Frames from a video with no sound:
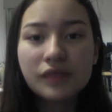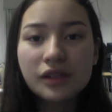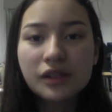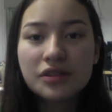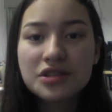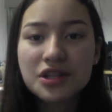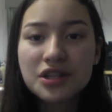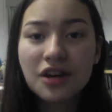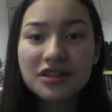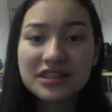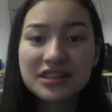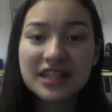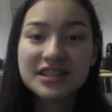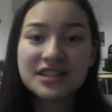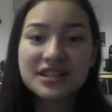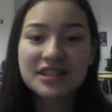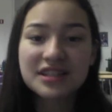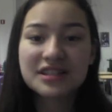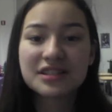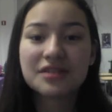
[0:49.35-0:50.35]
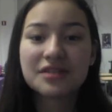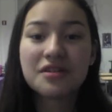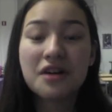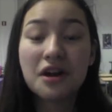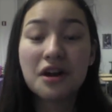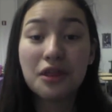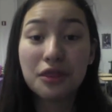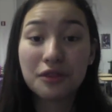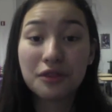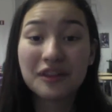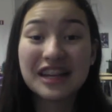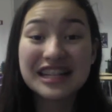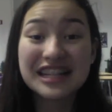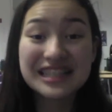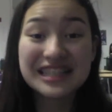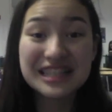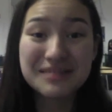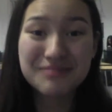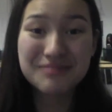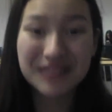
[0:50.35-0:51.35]
So since it's a
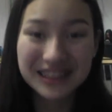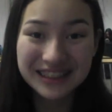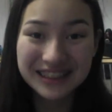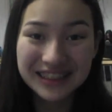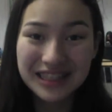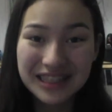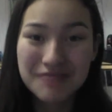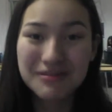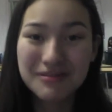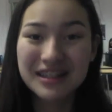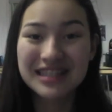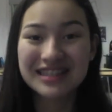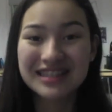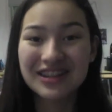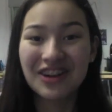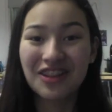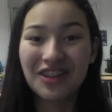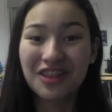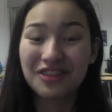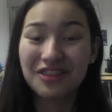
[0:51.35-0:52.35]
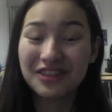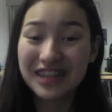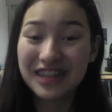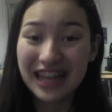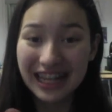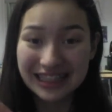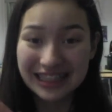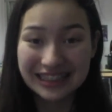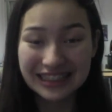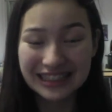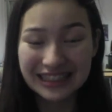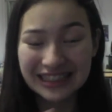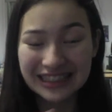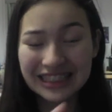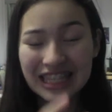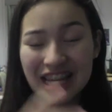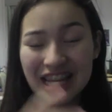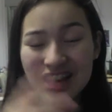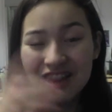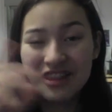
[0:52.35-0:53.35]
3D printer, it prints on 3
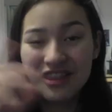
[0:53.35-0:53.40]
axes.